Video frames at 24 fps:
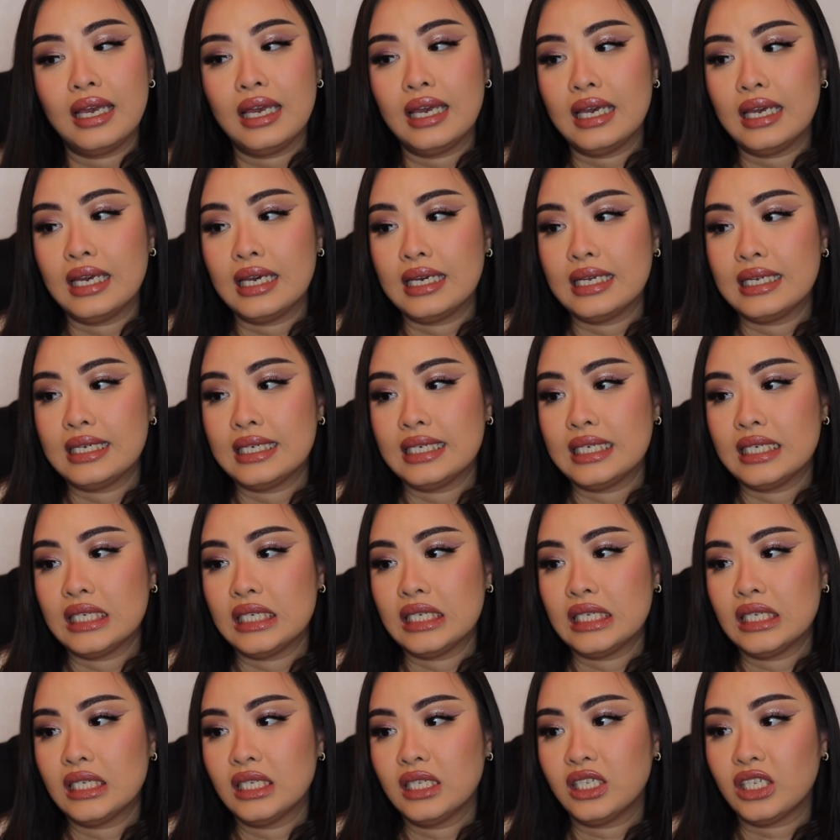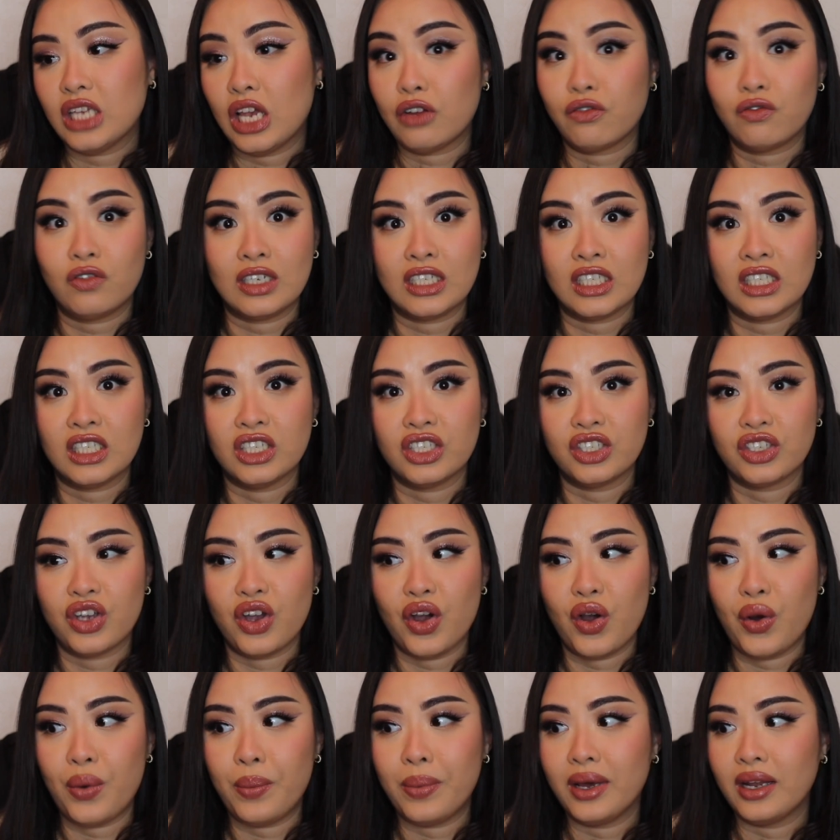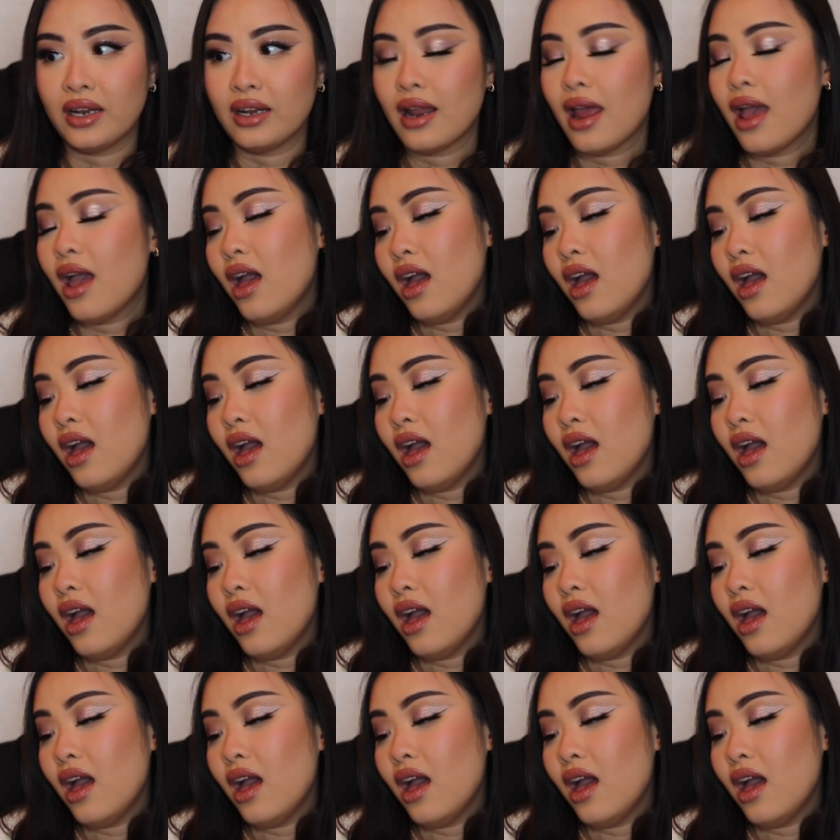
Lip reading: in San Francisco, but